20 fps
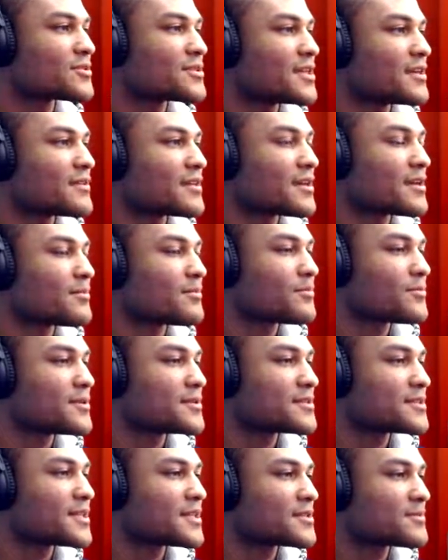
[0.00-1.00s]
Let's go save
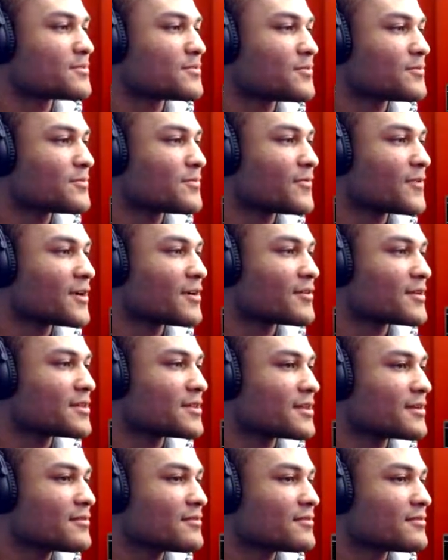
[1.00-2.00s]
that princess
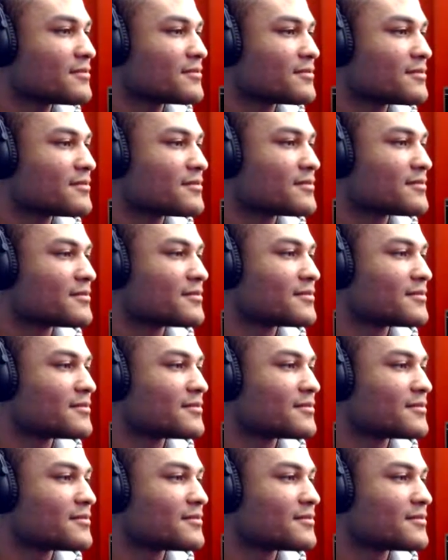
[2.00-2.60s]
fairy there.